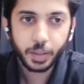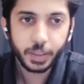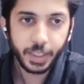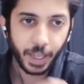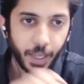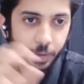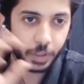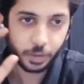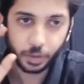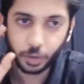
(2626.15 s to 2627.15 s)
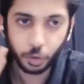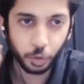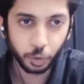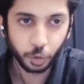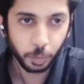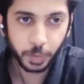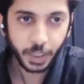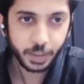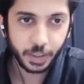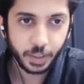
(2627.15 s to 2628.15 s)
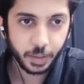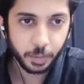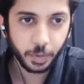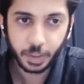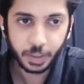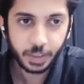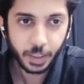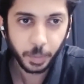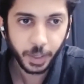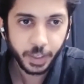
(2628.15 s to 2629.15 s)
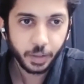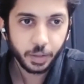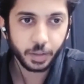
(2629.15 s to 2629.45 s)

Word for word: they have this utopia in their mind,